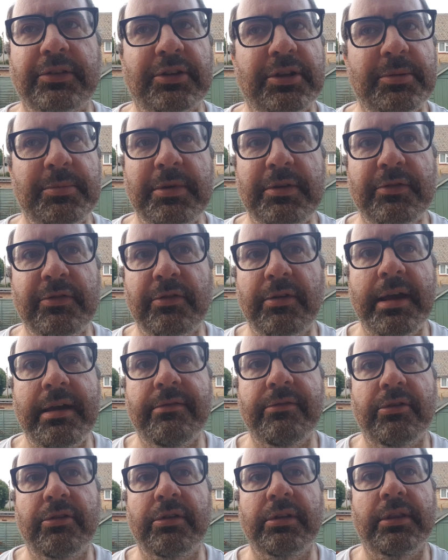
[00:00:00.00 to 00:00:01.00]
going to be
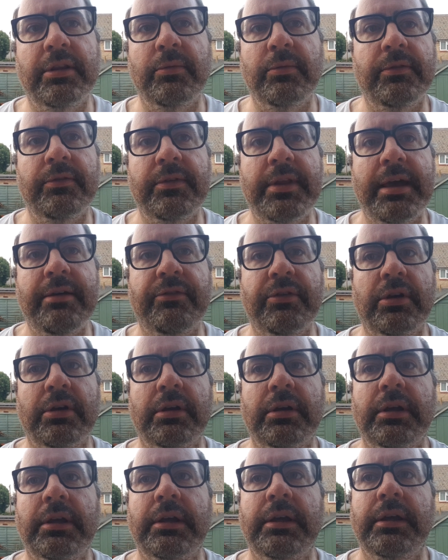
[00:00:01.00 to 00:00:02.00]
forever and that we've never
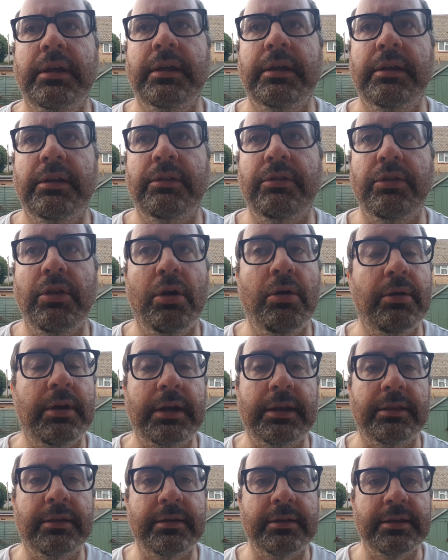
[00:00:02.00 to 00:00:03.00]
known
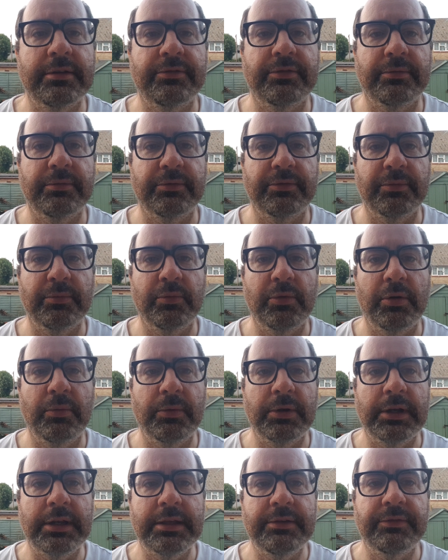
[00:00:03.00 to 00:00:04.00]
anything different from what
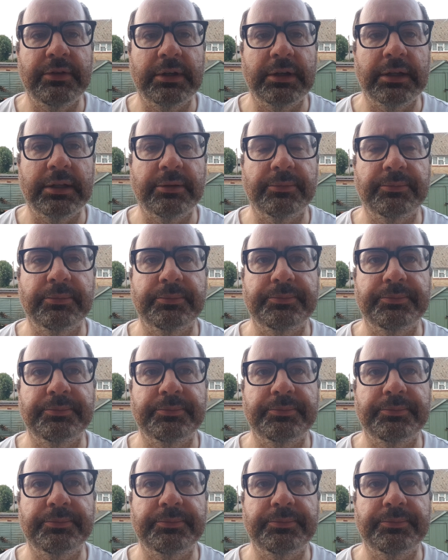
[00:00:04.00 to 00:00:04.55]
we're living in.